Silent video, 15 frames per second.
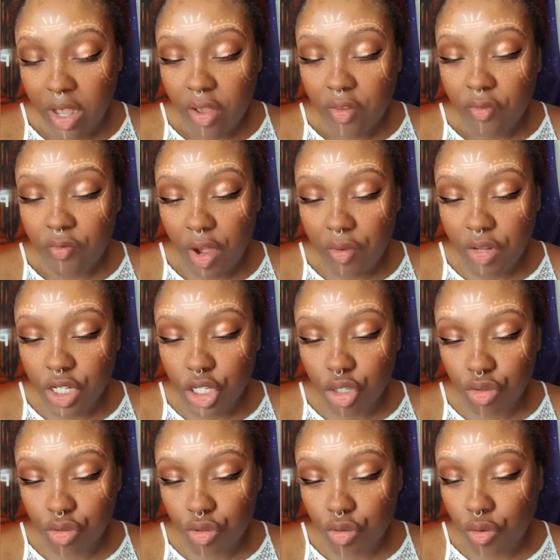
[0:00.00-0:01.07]
Very
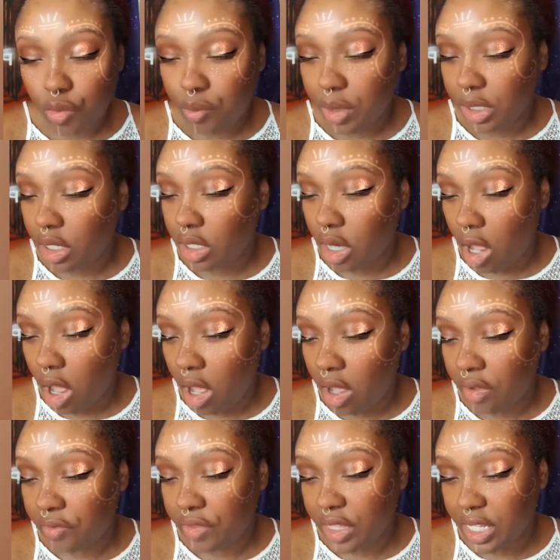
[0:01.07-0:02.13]
true, but the law
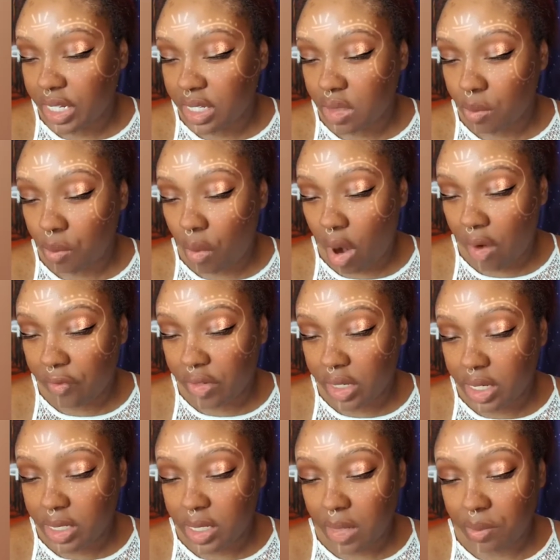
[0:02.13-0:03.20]
of this
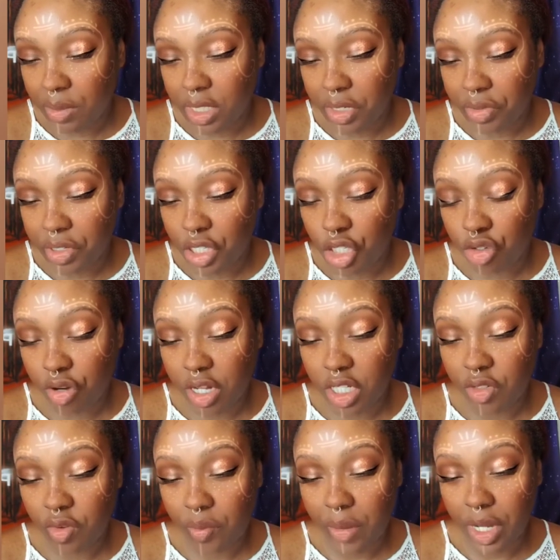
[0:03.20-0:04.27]
marvelous and mysterious
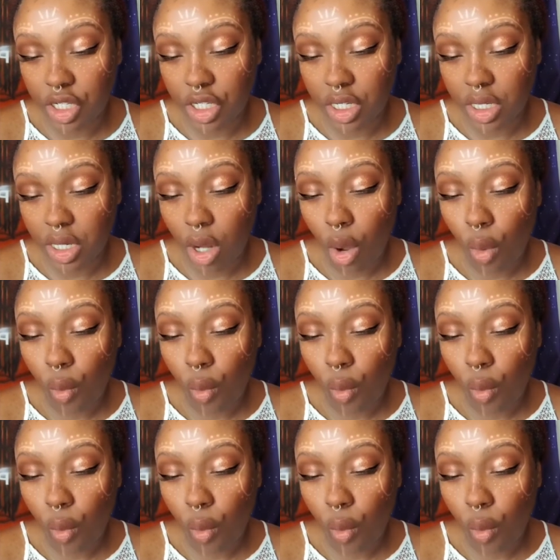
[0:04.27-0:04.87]
transformation,